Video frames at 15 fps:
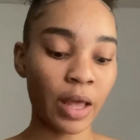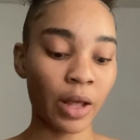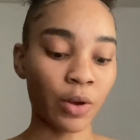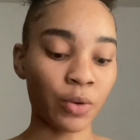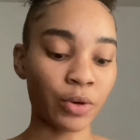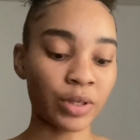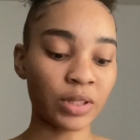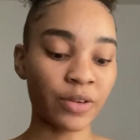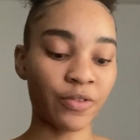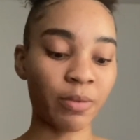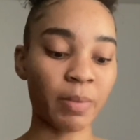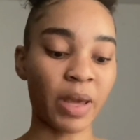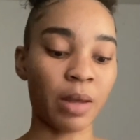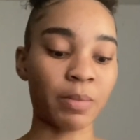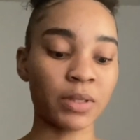I ordered stuff
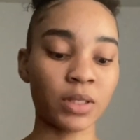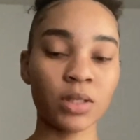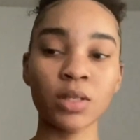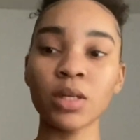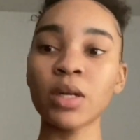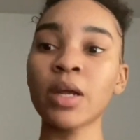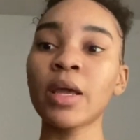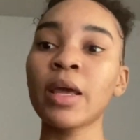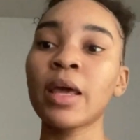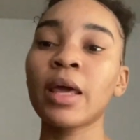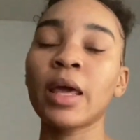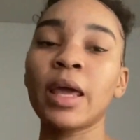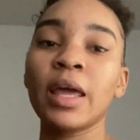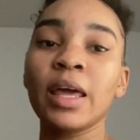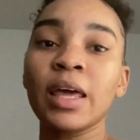from Amazon,
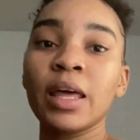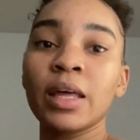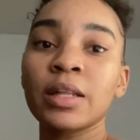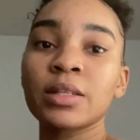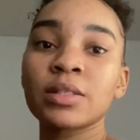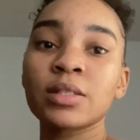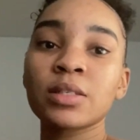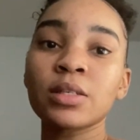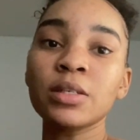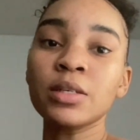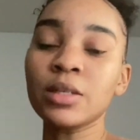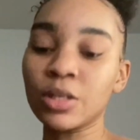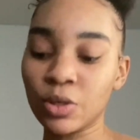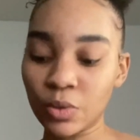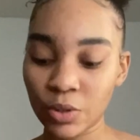and
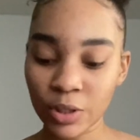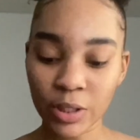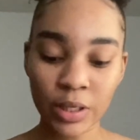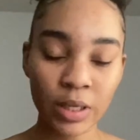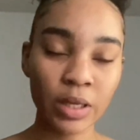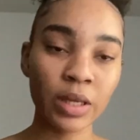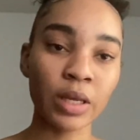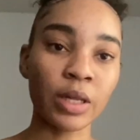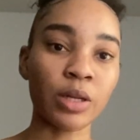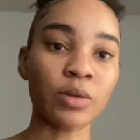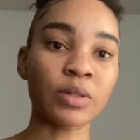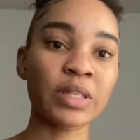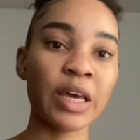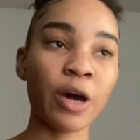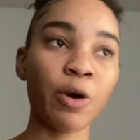usually it'll
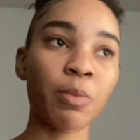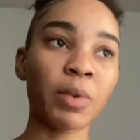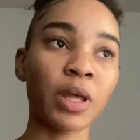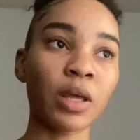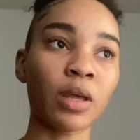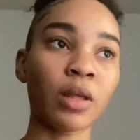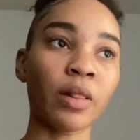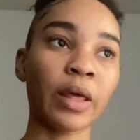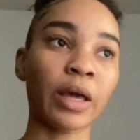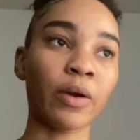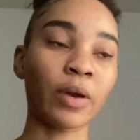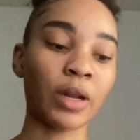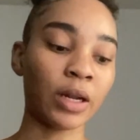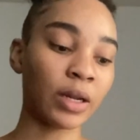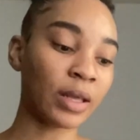tell me like I'll
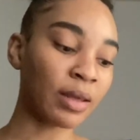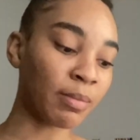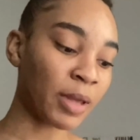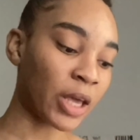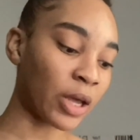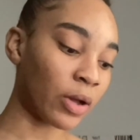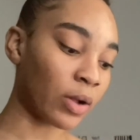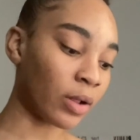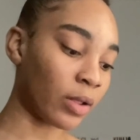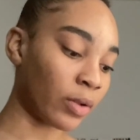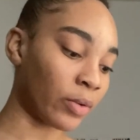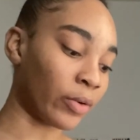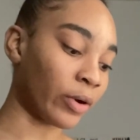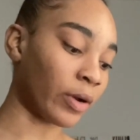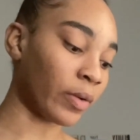get an email
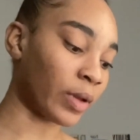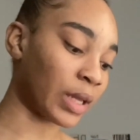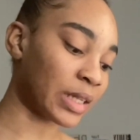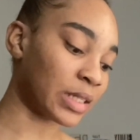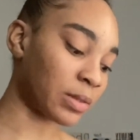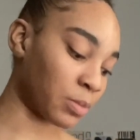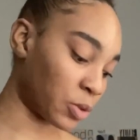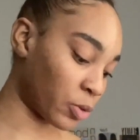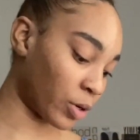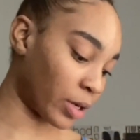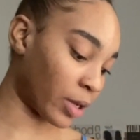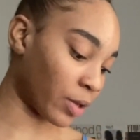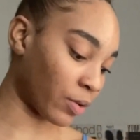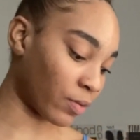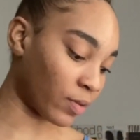or I'll get some sort
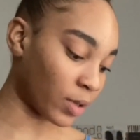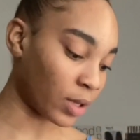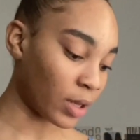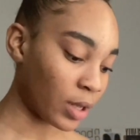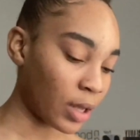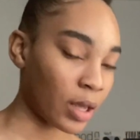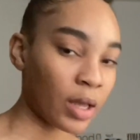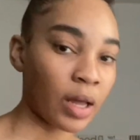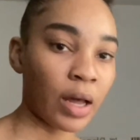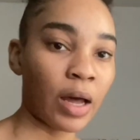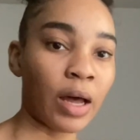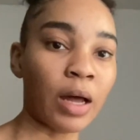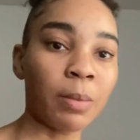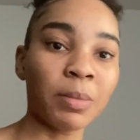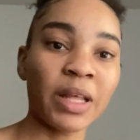of
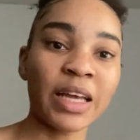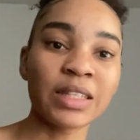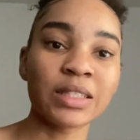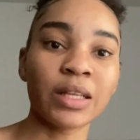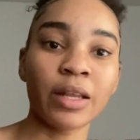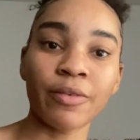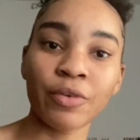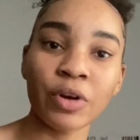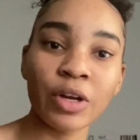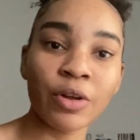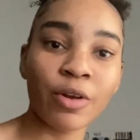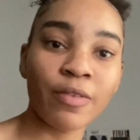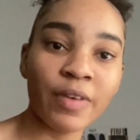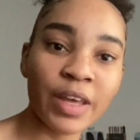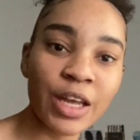like delivery
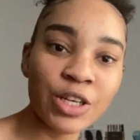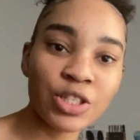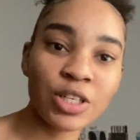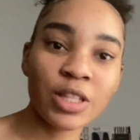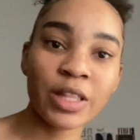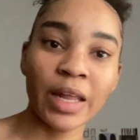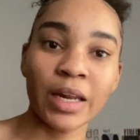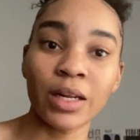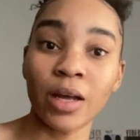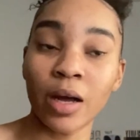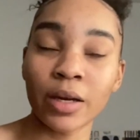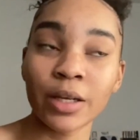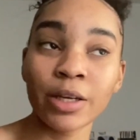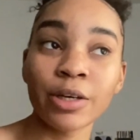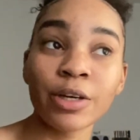notification that it got
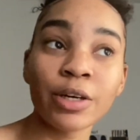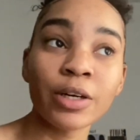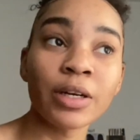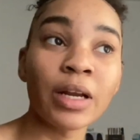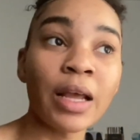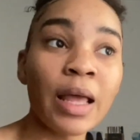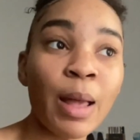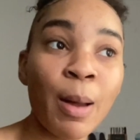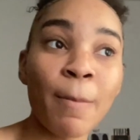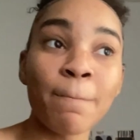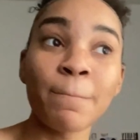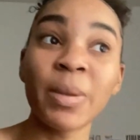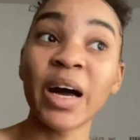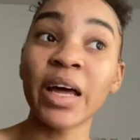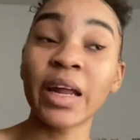here,
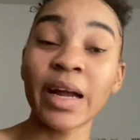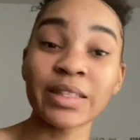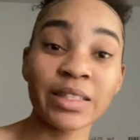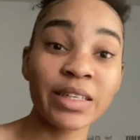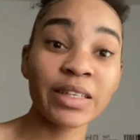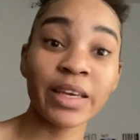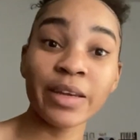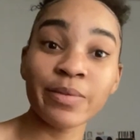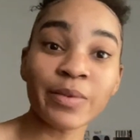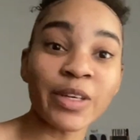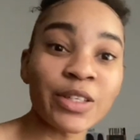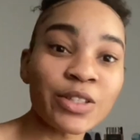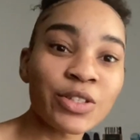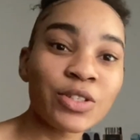but I didn't get one.